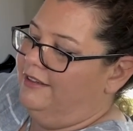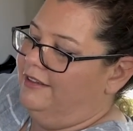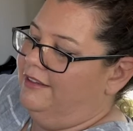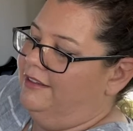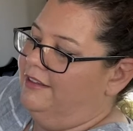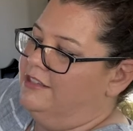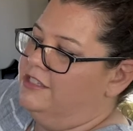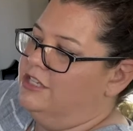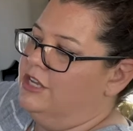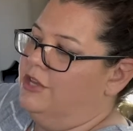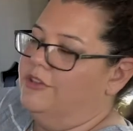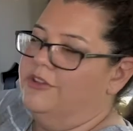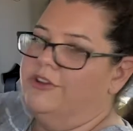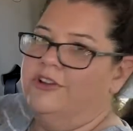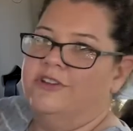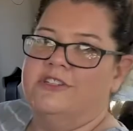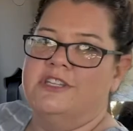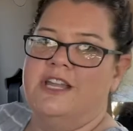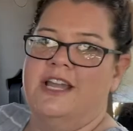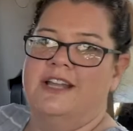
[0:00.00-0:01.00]
So the
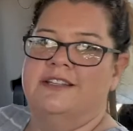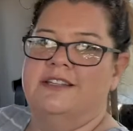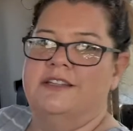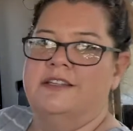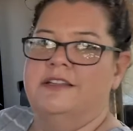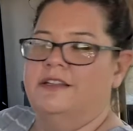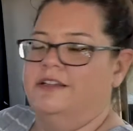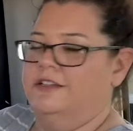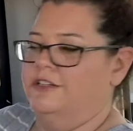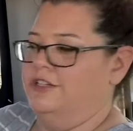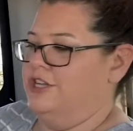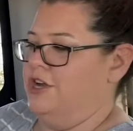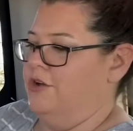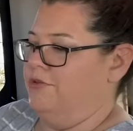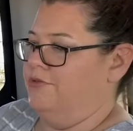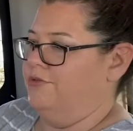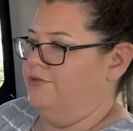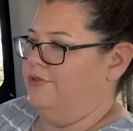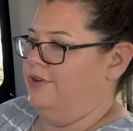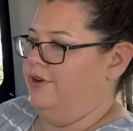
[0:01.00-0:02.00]
girls like to go
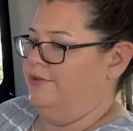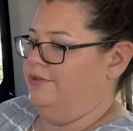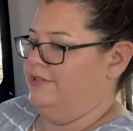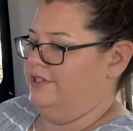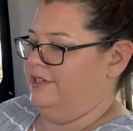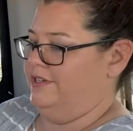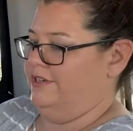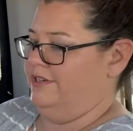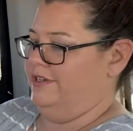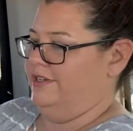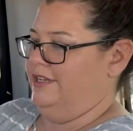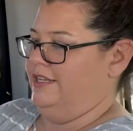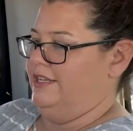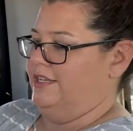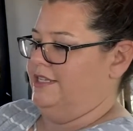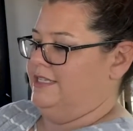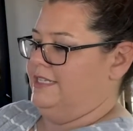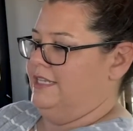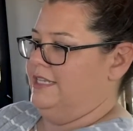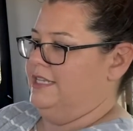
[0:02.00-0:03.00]
through those and
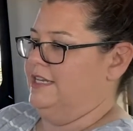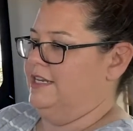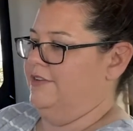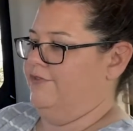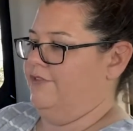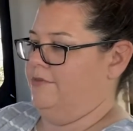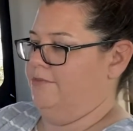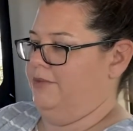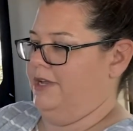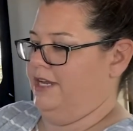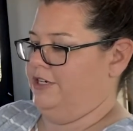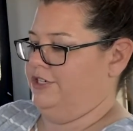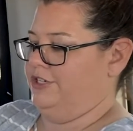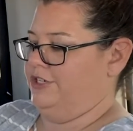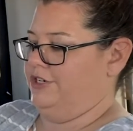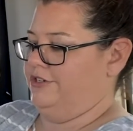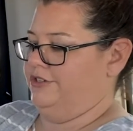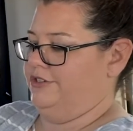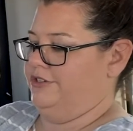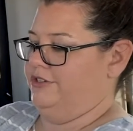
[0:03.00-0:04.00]
see the different
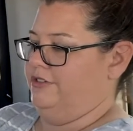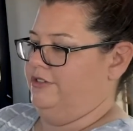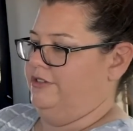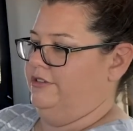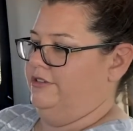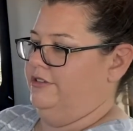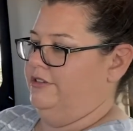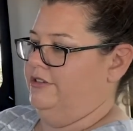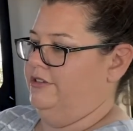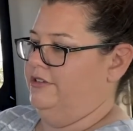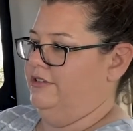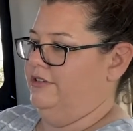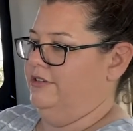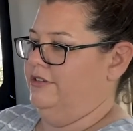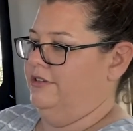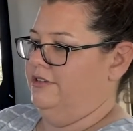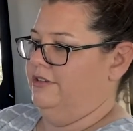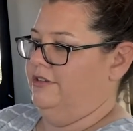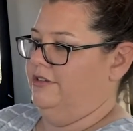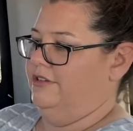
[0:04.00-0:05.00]
pictures.
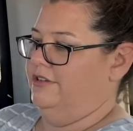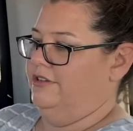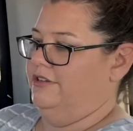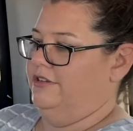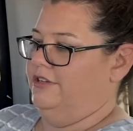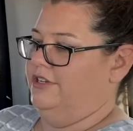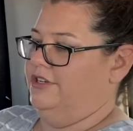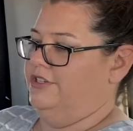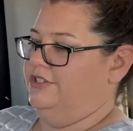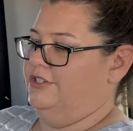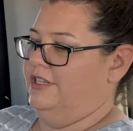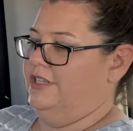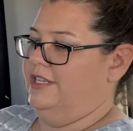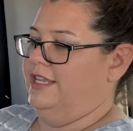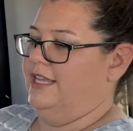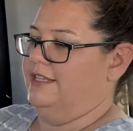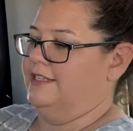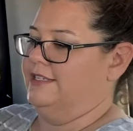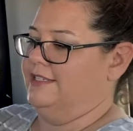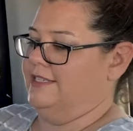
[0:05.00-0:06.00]
See the
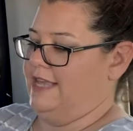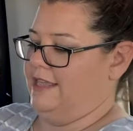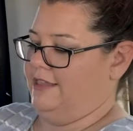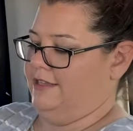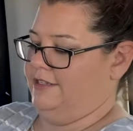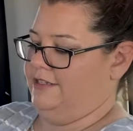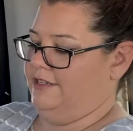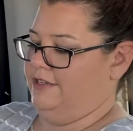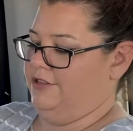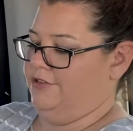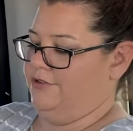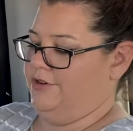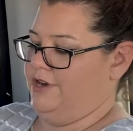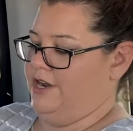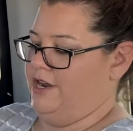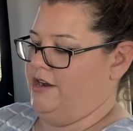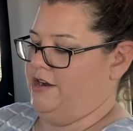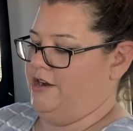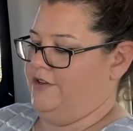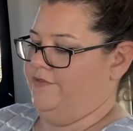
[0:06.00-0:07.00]
skeleton through
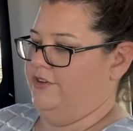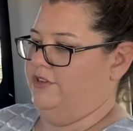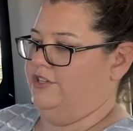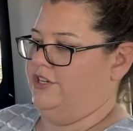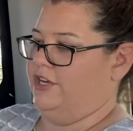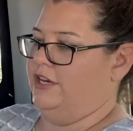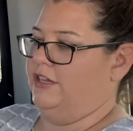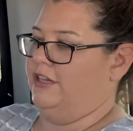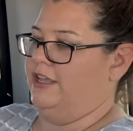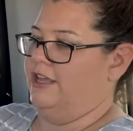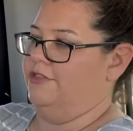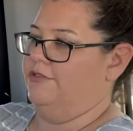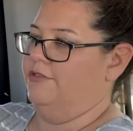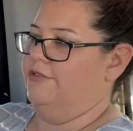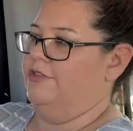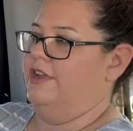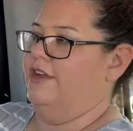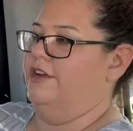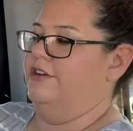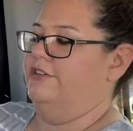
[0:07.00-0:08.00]
here if you shine a light through
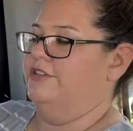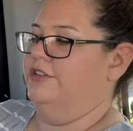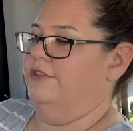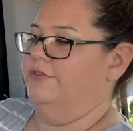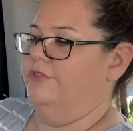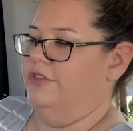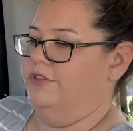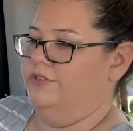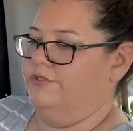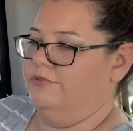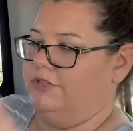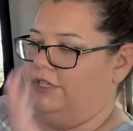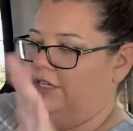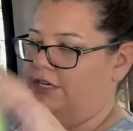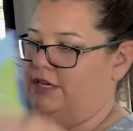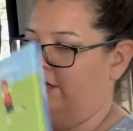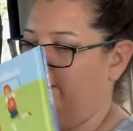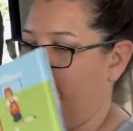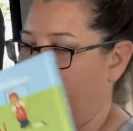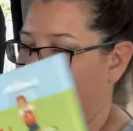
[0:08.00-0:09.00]
there. So that's really neat.